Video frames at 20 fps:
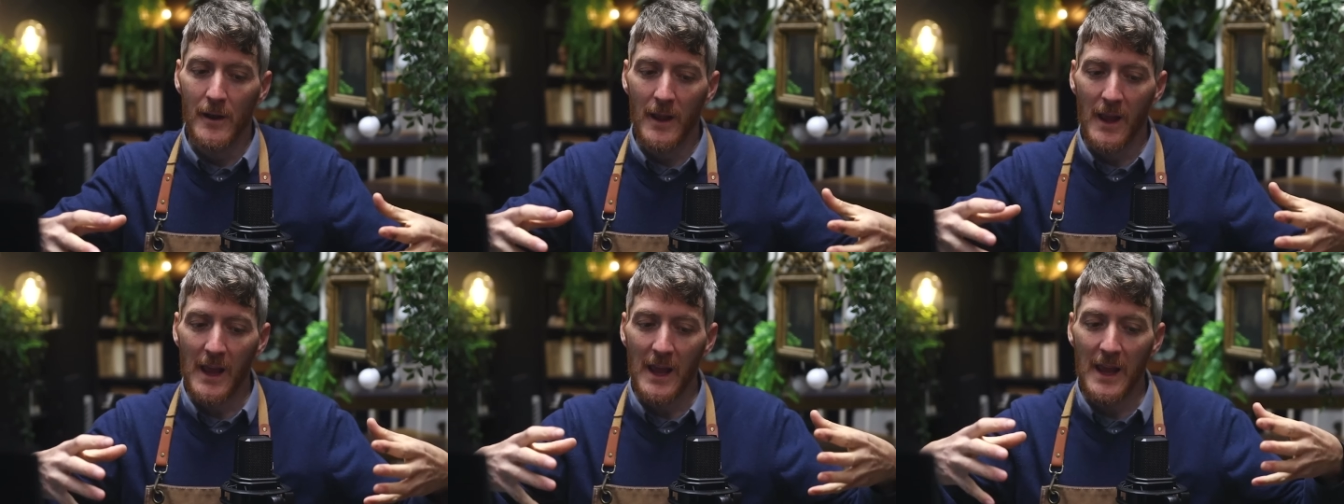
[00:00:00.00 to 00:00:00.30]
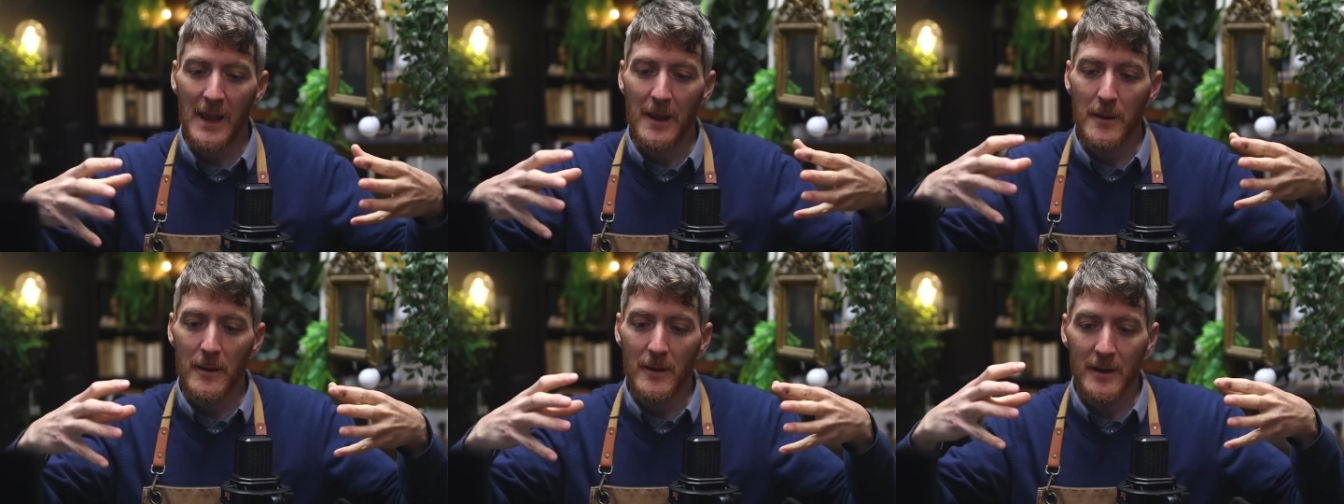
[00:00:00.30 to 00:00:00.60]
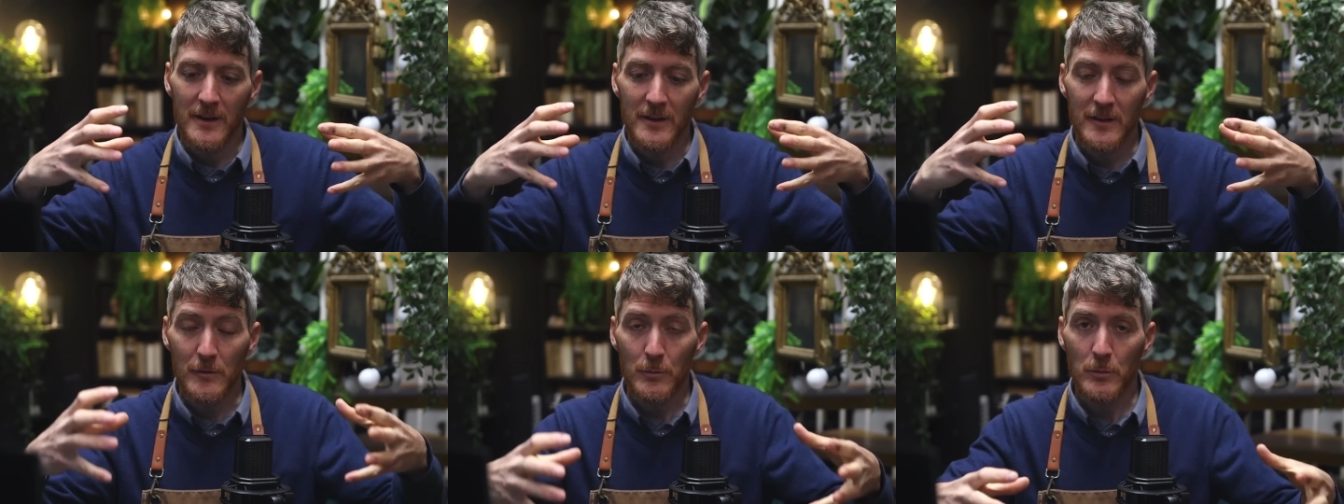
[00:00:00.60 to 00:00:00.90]

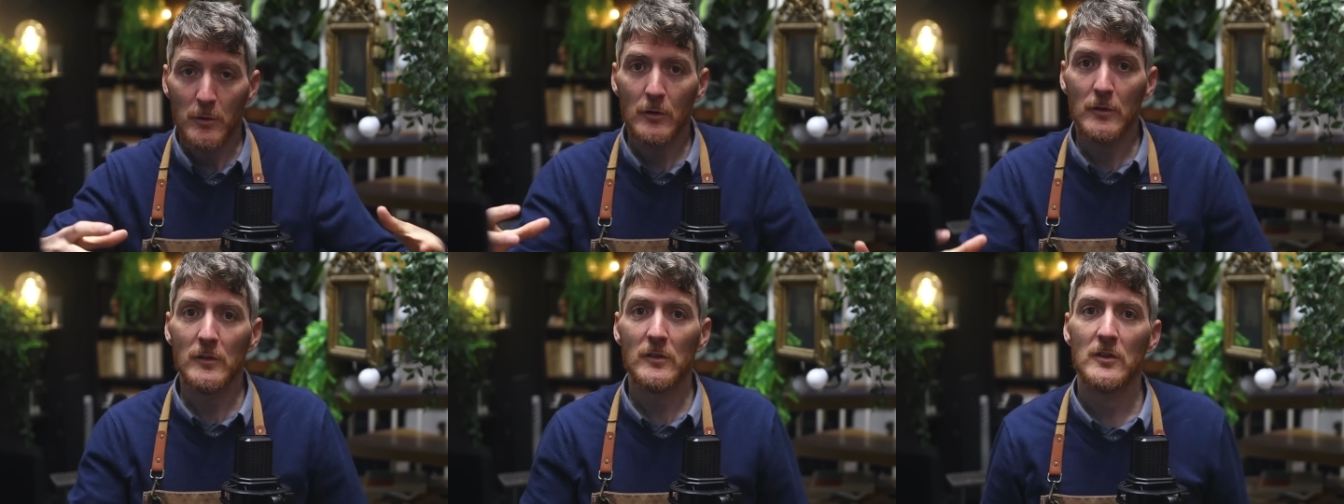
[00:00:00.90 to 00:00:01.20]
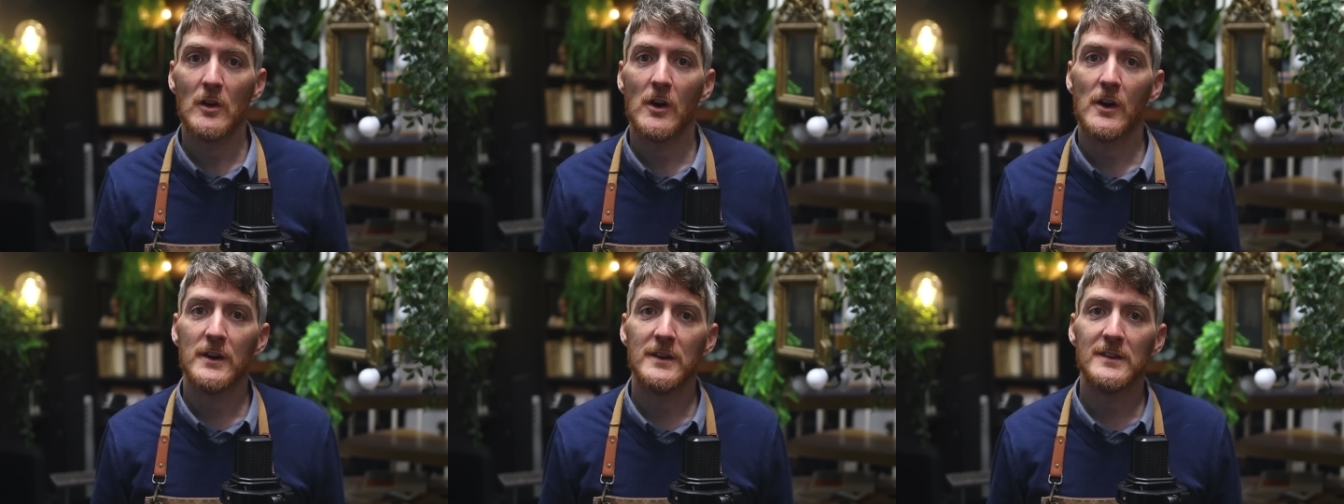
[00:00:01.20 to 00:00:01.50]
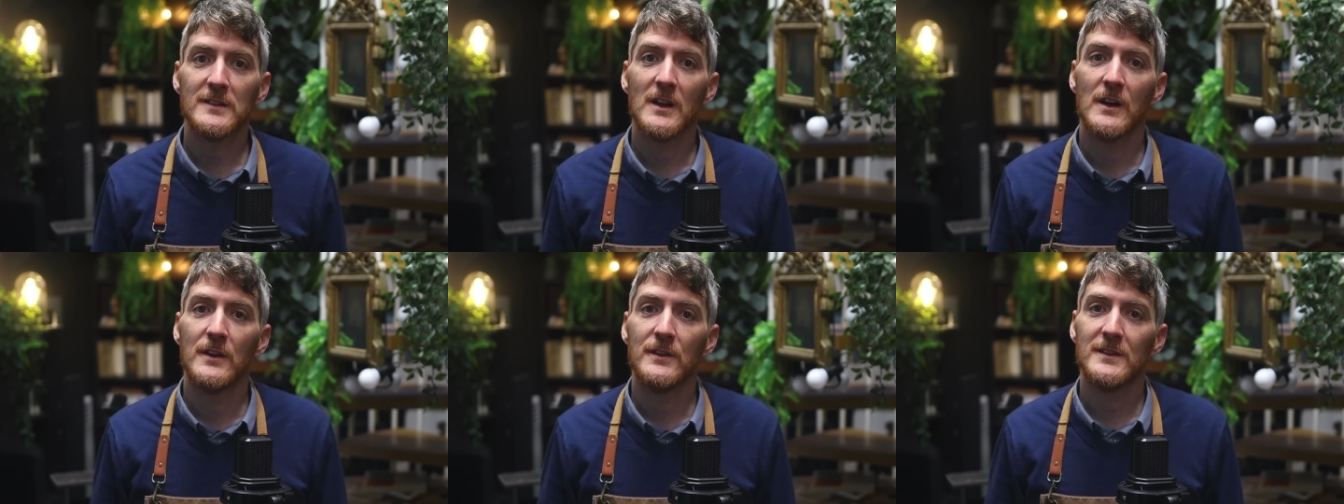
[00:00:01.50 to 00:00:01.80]
An experienced
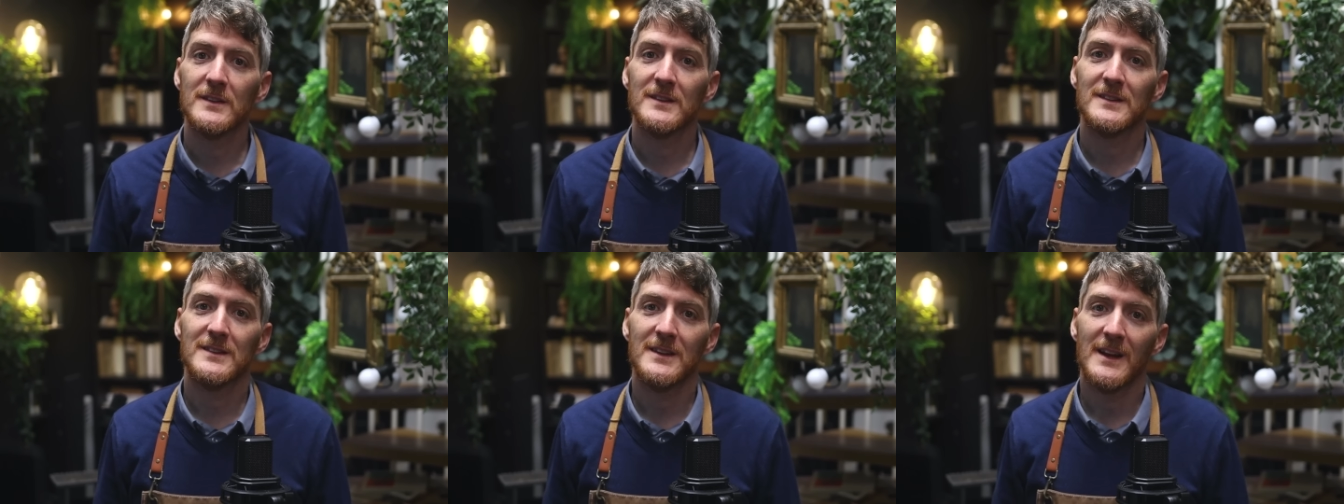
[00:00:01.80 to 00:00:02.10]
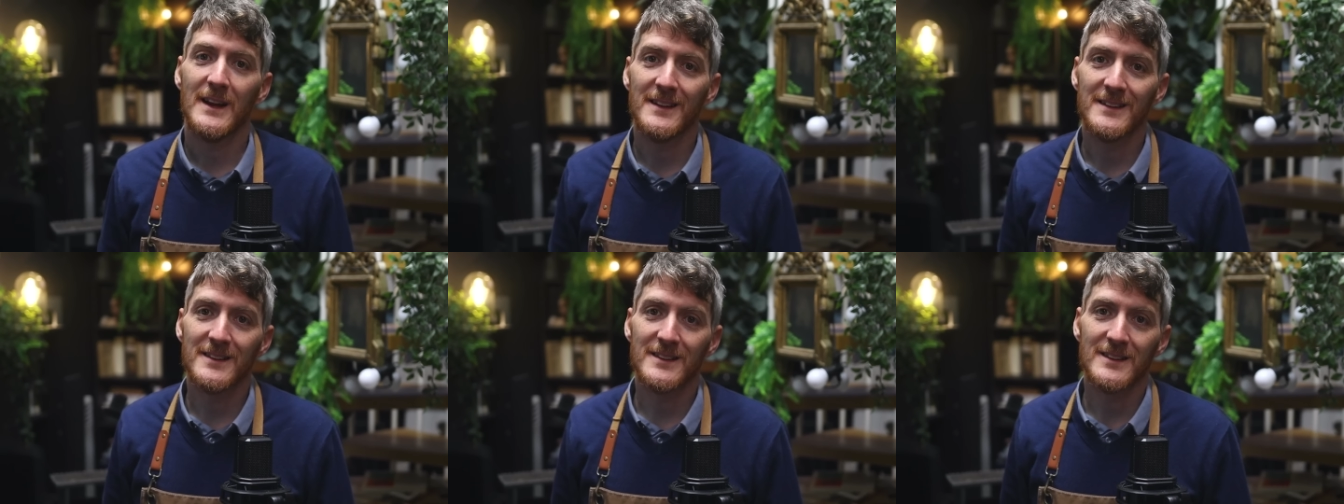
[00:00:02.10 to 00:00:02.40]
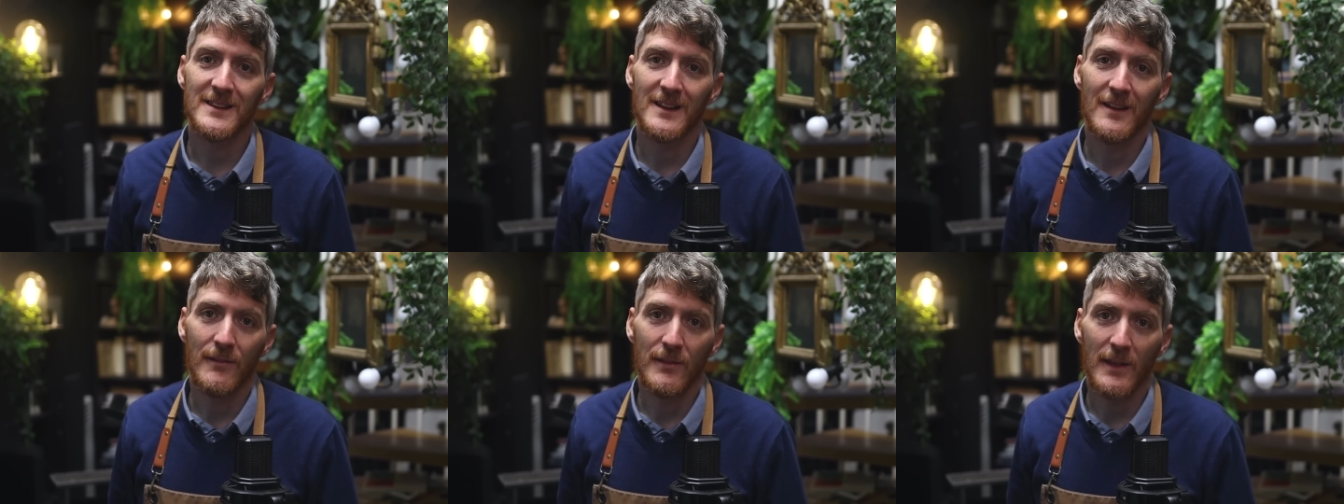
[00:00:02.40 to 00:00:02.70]
artist
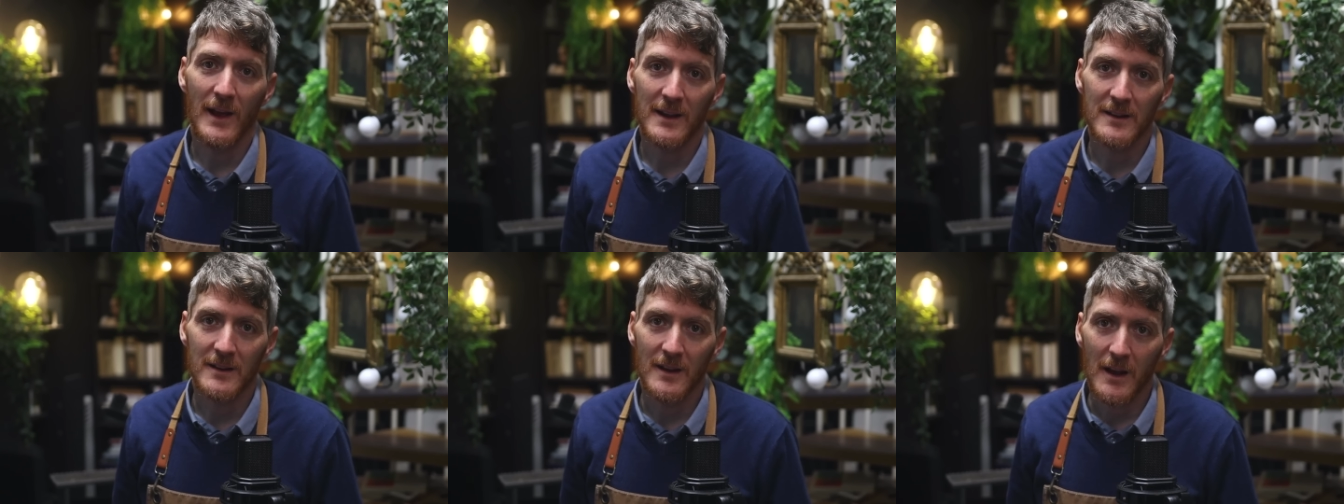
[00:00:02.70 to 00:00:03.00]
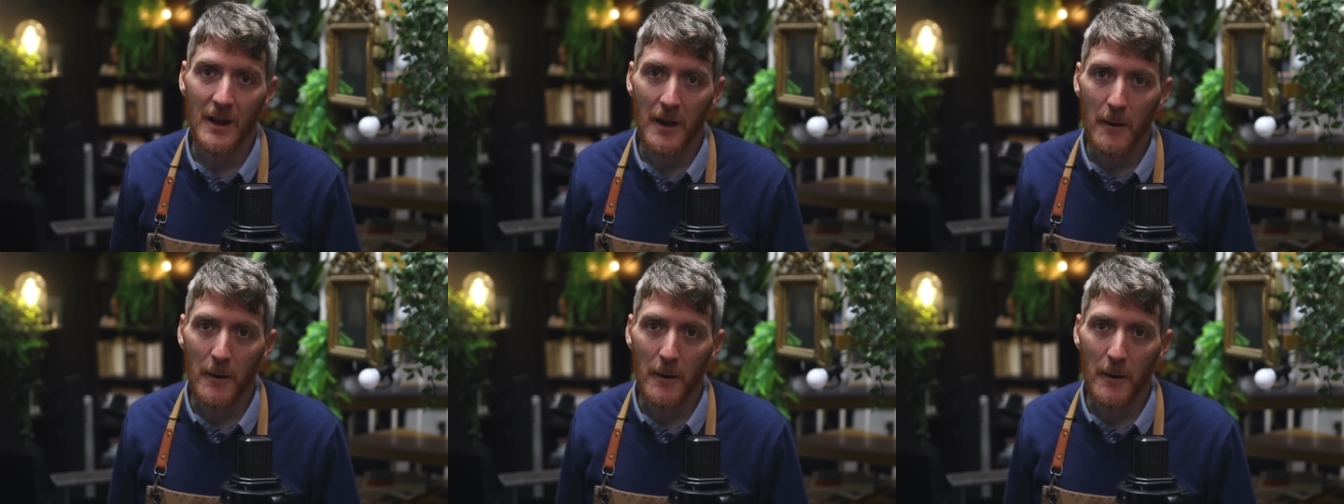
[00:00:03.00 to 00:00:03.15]
understands that